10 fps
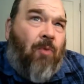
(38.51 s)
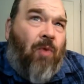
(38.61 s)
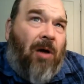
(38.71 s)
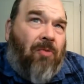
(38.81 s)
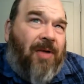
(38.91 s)

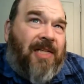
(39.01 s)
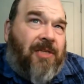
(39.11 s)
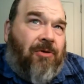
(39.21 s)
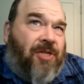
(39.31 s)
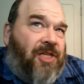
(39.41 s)

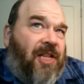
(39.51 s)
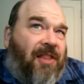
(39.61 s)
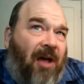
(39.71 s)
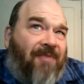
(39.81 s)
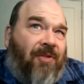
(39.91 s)
well-researched,
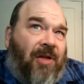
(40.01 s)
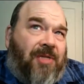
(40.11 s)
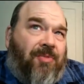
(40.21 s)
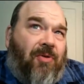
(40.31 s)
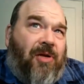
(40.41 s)
thoughtful
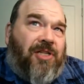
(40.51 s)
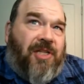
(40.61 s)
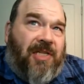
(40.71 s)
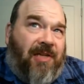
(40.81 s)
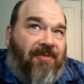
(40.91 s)

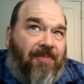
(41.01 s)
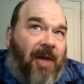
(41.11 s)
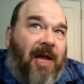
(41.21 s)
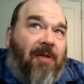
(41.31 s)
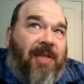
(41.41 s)
explorations of,
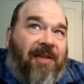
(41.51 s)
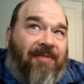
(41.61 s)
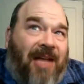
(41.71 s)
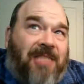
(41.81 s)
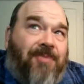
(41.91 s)
by now, the
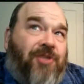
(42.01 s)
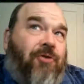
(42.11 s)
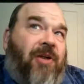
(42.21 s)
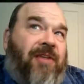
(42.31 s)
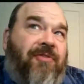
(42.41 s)
vast
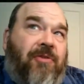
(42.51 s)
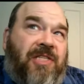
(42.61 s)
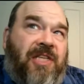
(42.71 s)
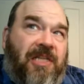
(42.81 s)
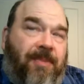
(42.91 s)
majority of
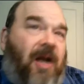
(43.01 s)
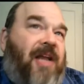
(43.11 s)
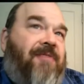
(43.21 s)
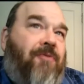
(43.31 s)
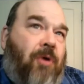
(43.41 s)
Christie's
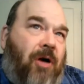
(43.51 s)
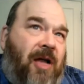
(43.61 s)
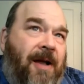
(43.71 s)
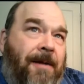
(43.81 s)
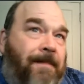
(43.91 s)
body of
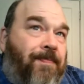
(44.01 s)
work.